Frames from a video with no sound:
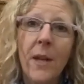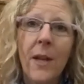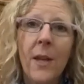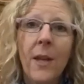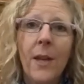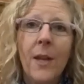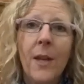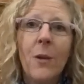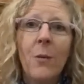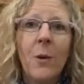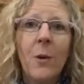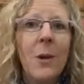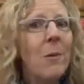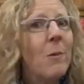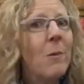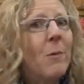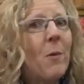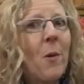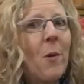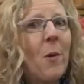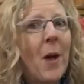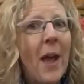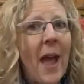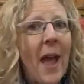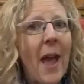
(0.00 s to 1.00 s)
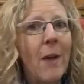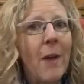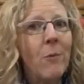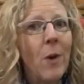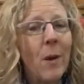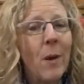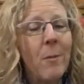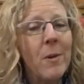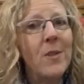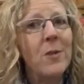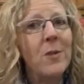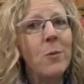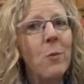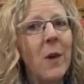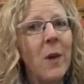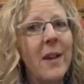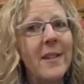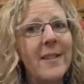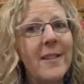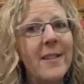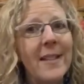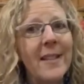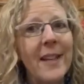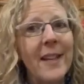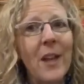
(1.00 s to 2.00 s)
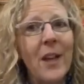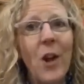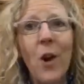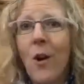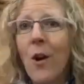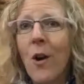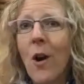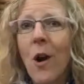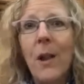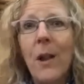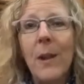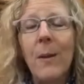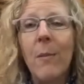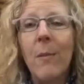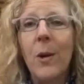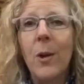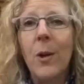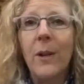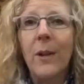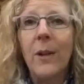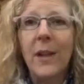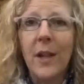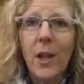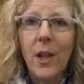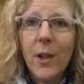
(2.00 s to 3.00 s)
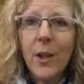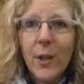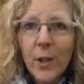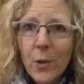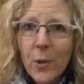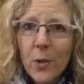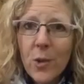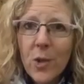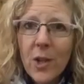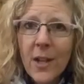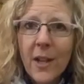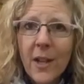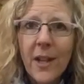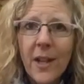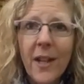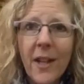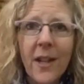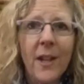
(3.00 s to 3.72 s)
We at Roberts and Wesley are all about inclusion,